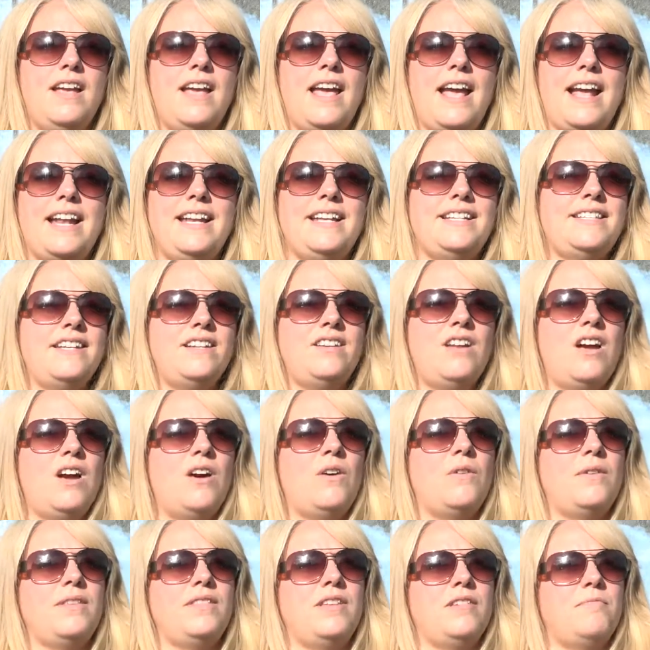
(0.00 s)
and he said,
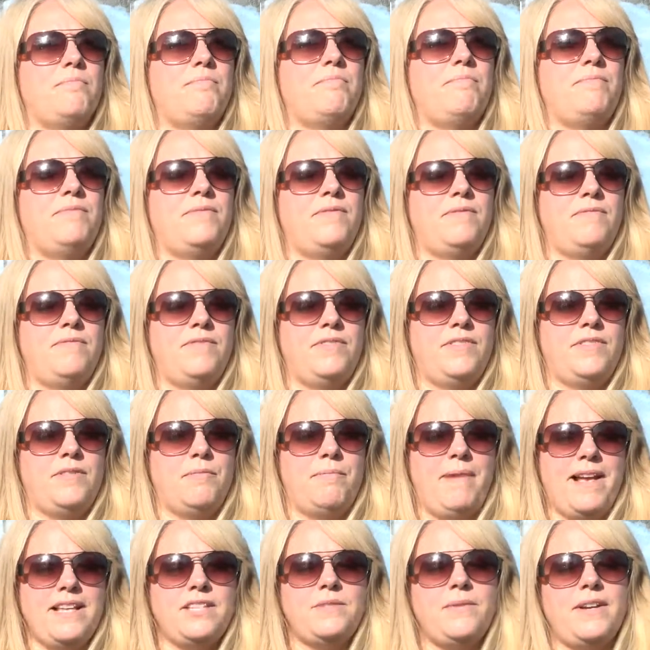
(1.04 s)
no, the
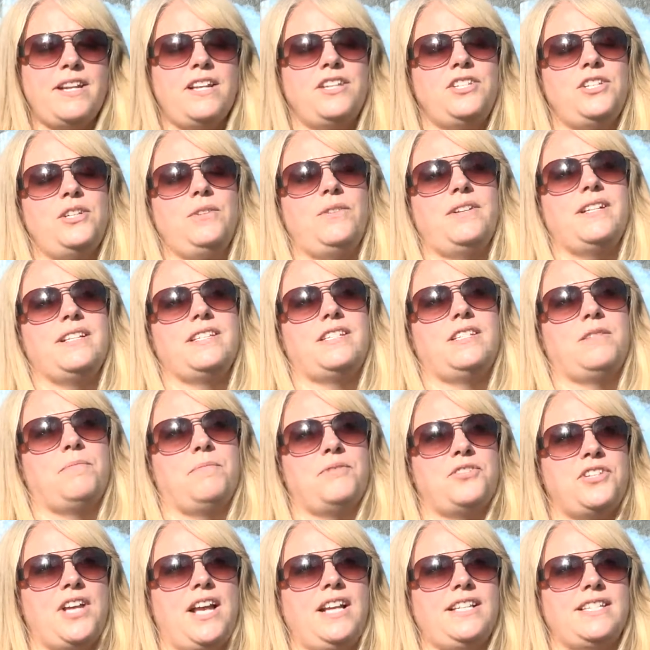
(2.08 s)
best way to do it is to
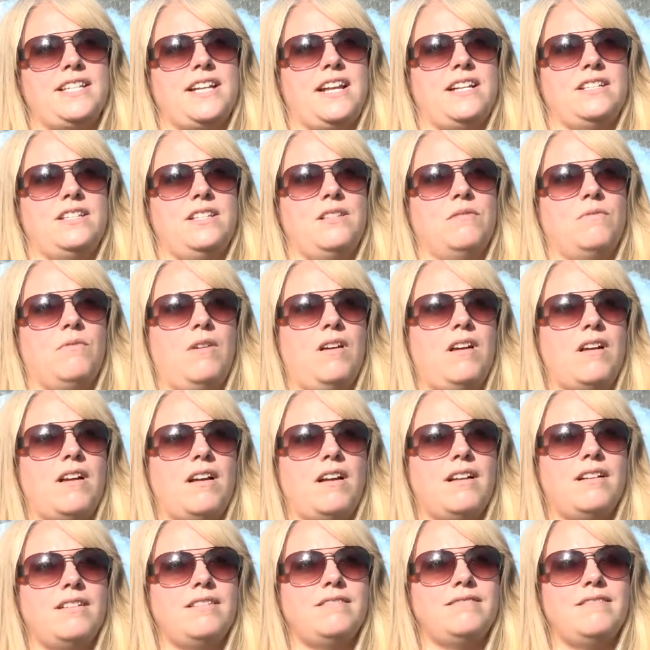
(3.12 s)
project it onto the
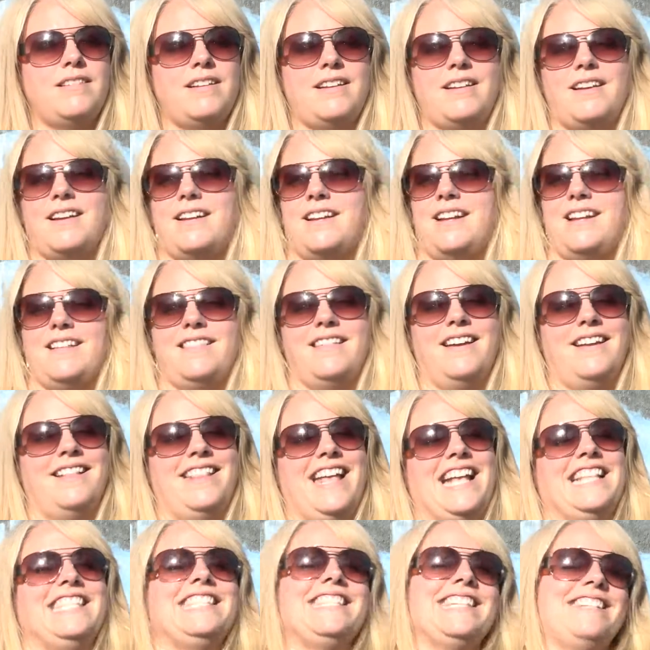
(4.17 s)
wall. And I thought
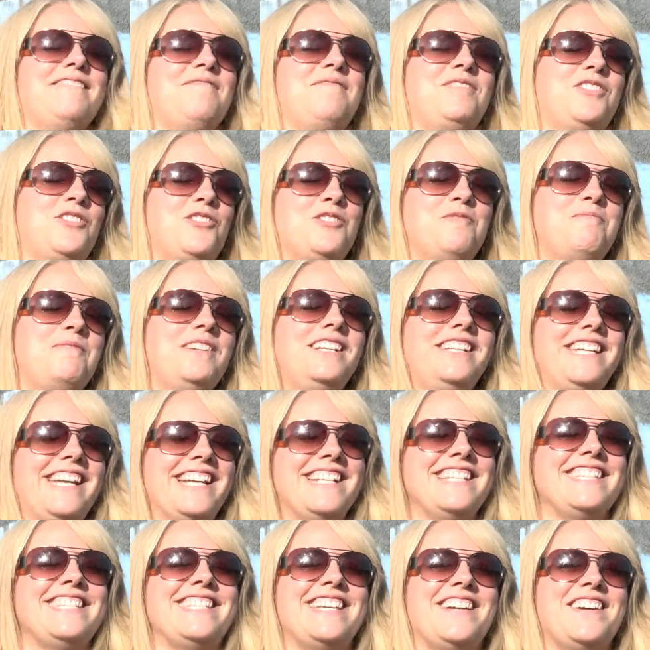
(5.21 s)
that's sort of
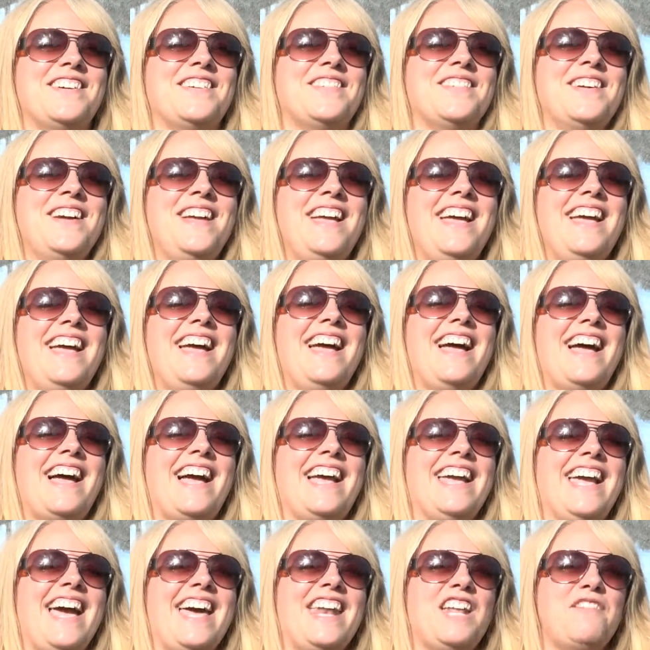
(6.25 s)
brilliant. So
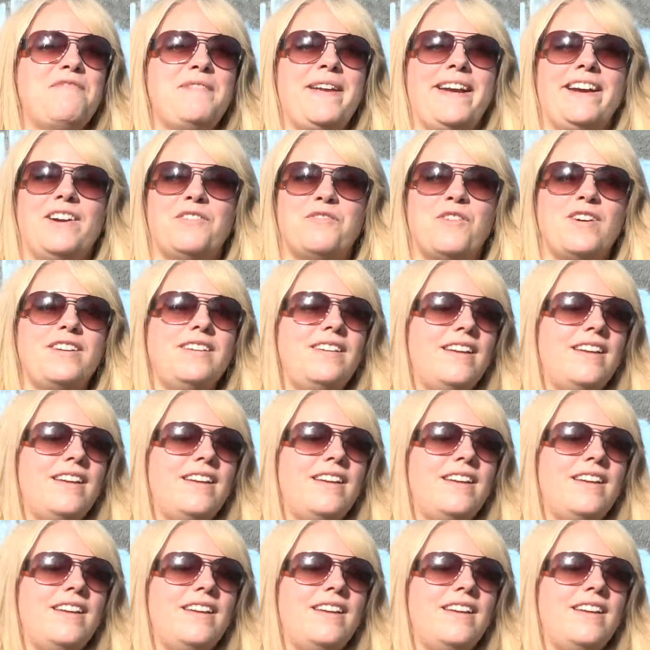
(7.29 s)
I got up here one